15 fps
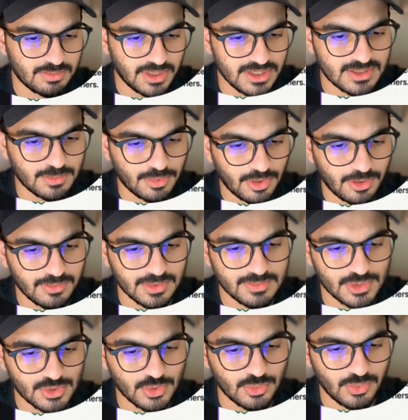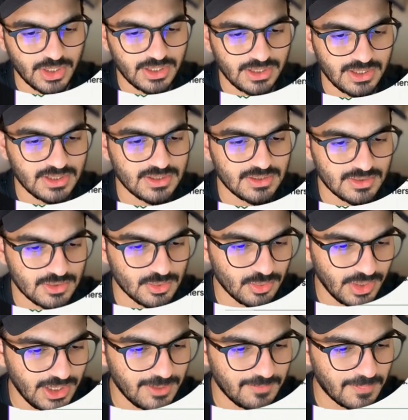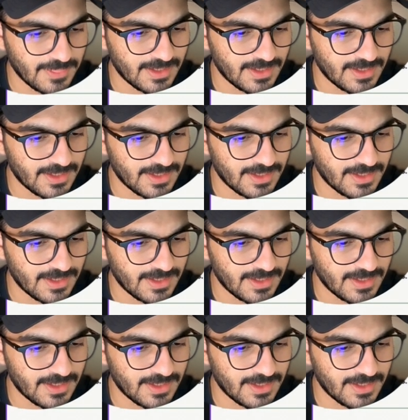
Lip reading: Pest problems don't wait, neither do we.